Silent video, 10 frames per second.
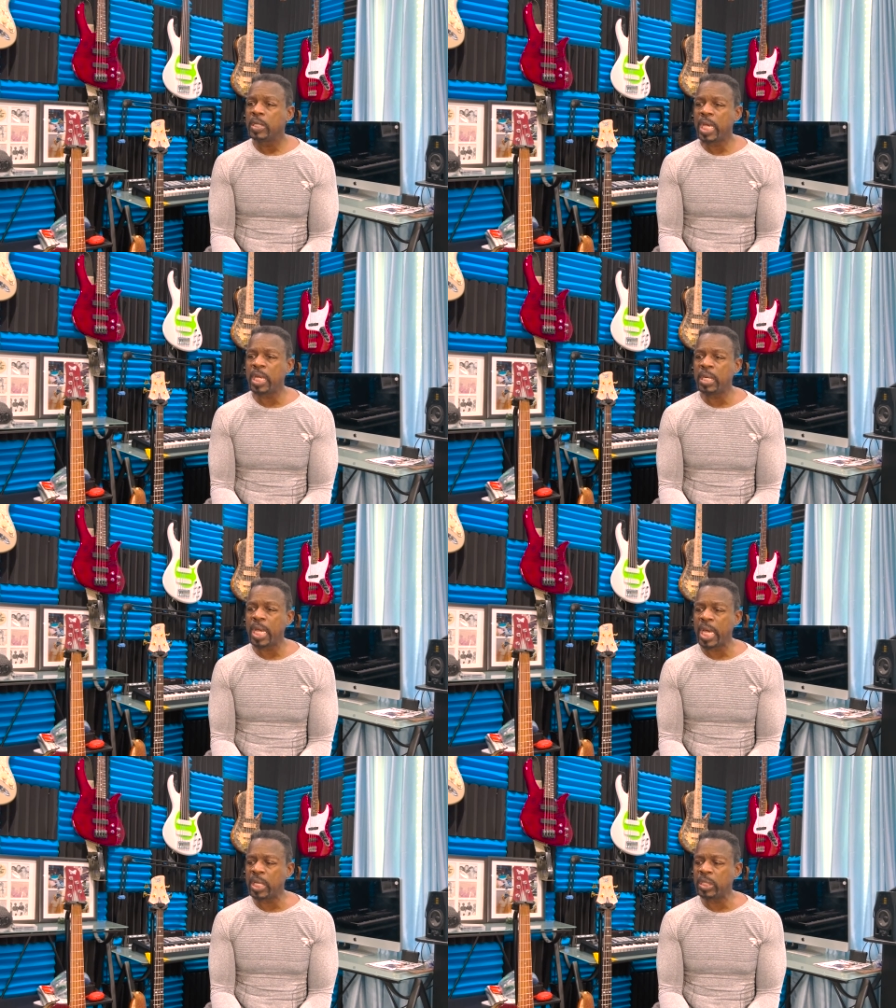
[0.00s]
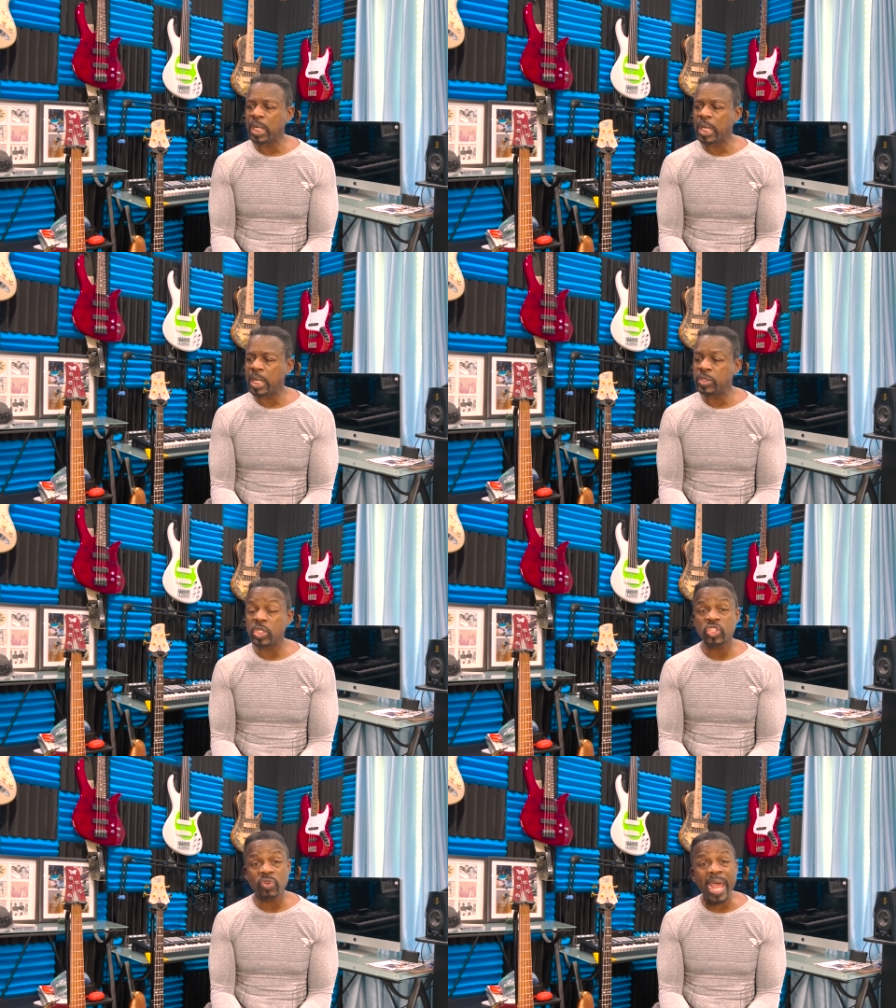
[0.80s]
and, and uh,
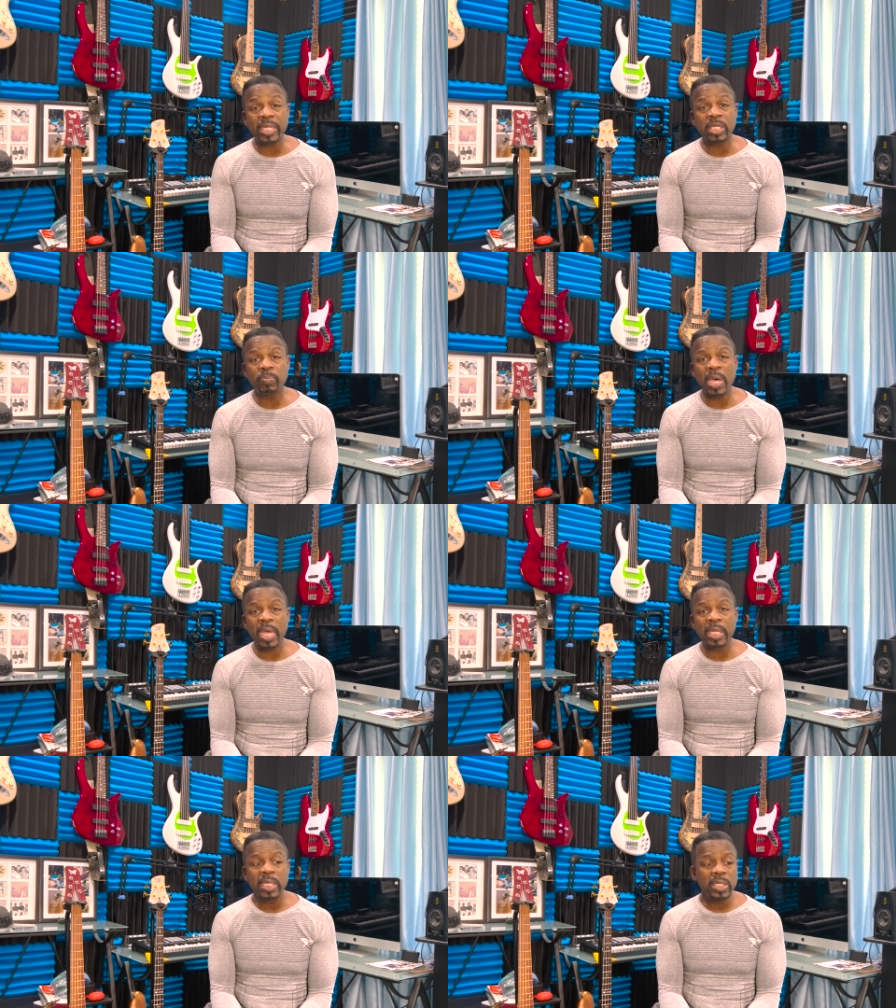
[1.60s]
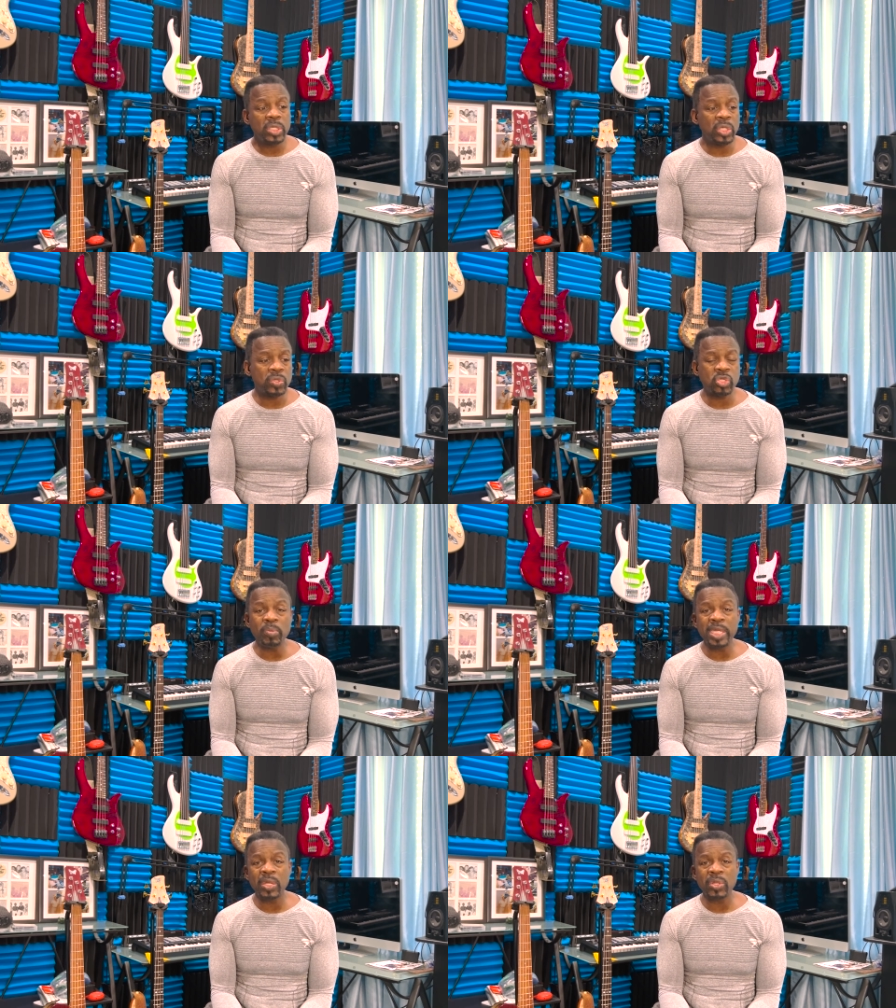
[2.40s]
distracted by you know so
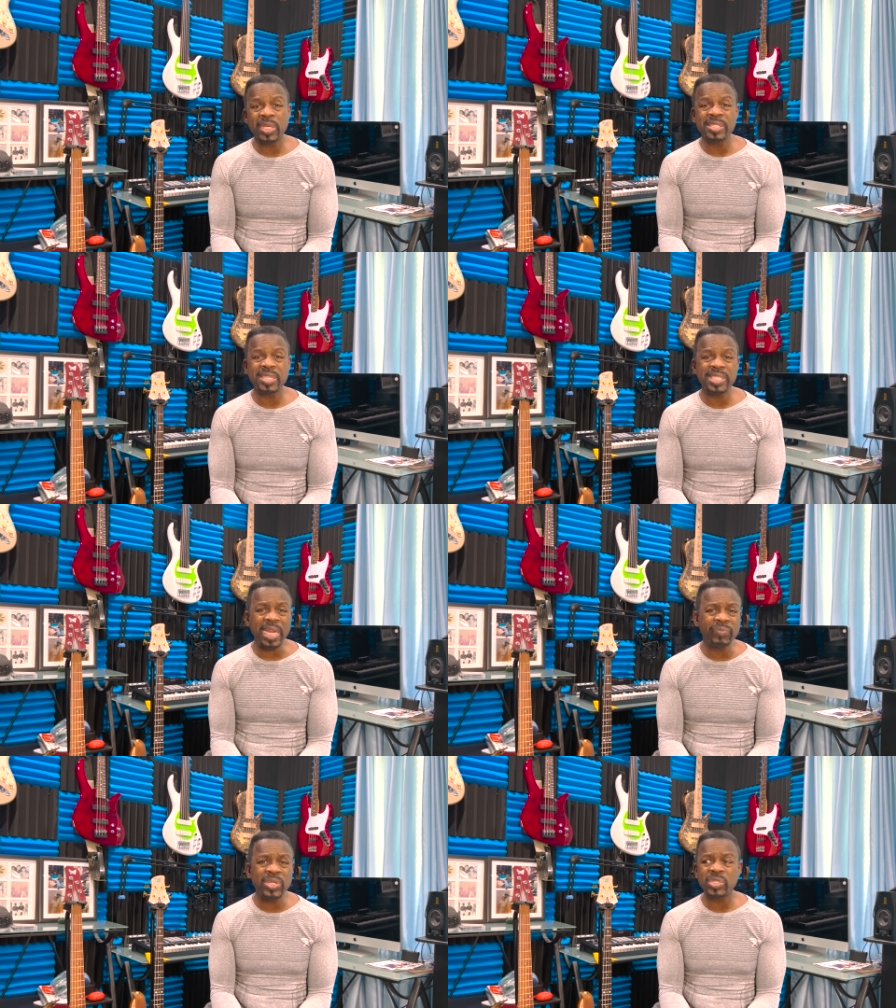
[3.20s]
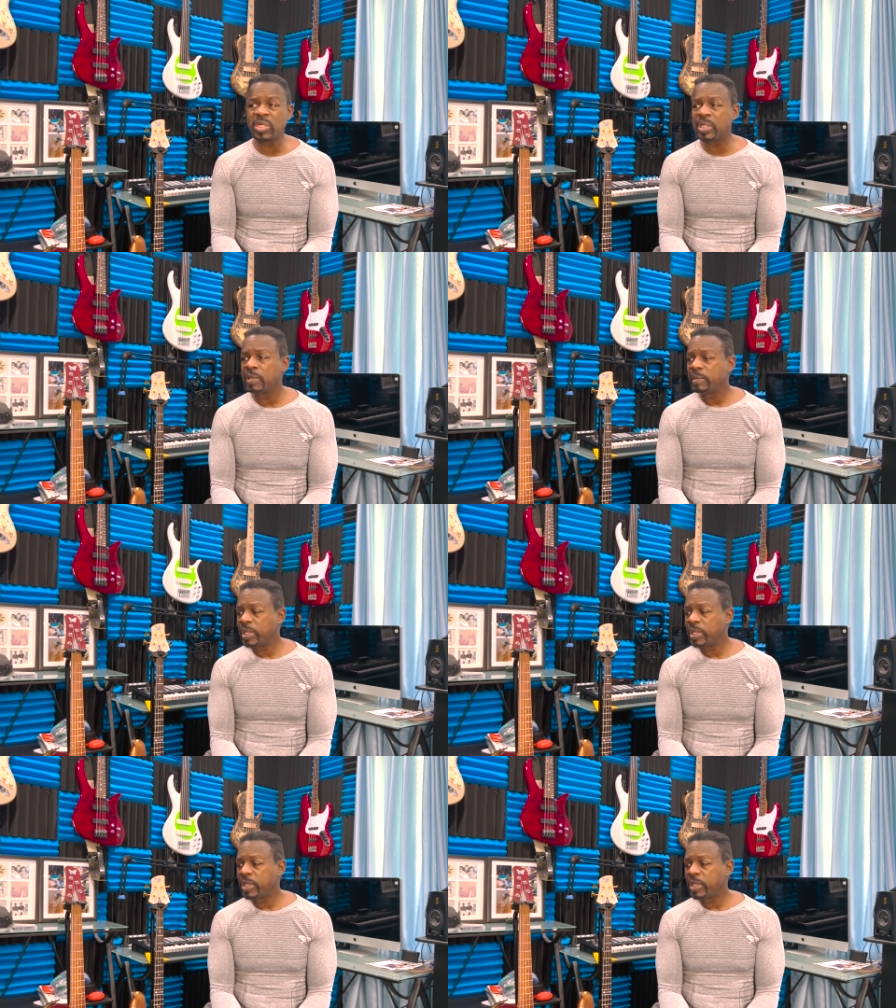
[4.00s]
many other things and television and,